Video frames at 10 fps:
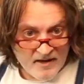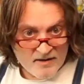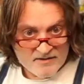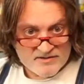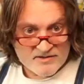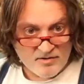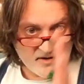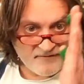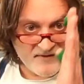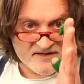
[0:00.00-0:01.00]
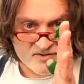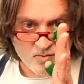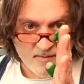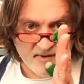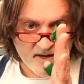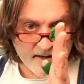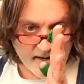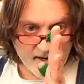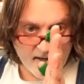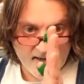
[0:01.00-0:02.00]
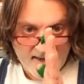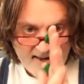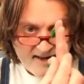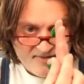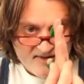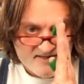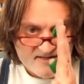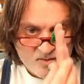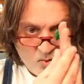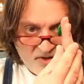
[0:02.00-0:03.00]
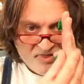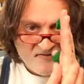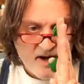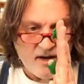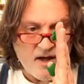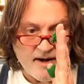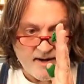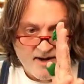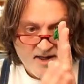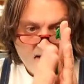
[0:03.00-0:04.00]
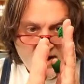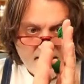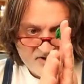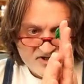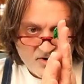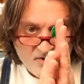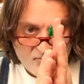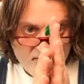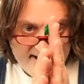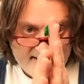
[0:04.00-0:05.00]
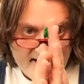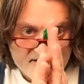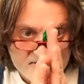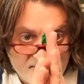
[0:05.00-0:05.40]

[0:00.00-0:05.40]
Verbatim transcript: So if this is where I'm cutting and this is the width of my line, I'm just going right next to it,